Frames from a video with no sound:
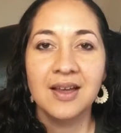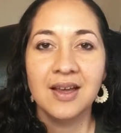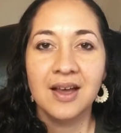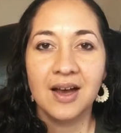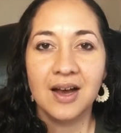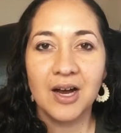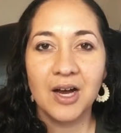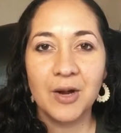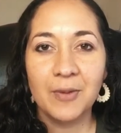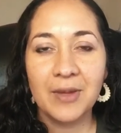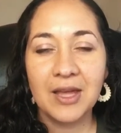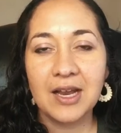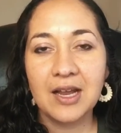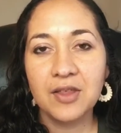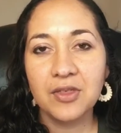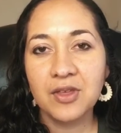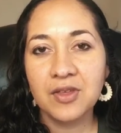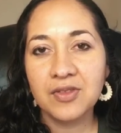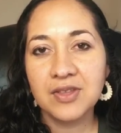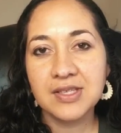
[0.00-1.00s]
Um, and I
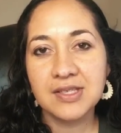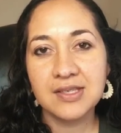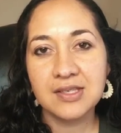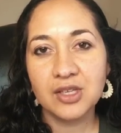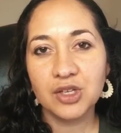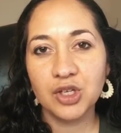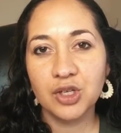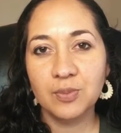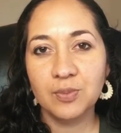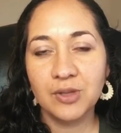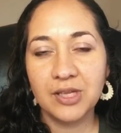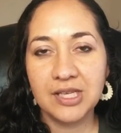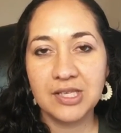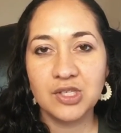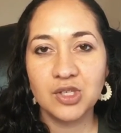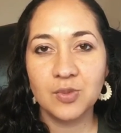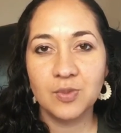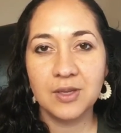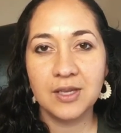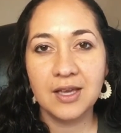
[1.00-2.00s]
think this is a good place
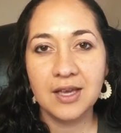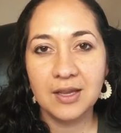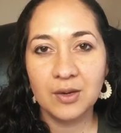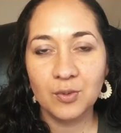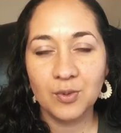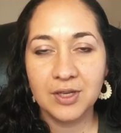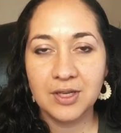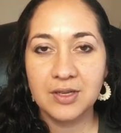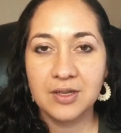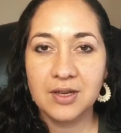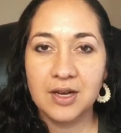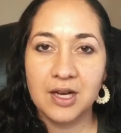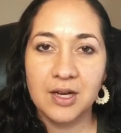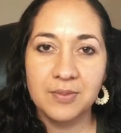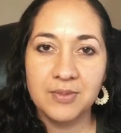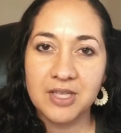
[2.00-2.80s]
to begin when um,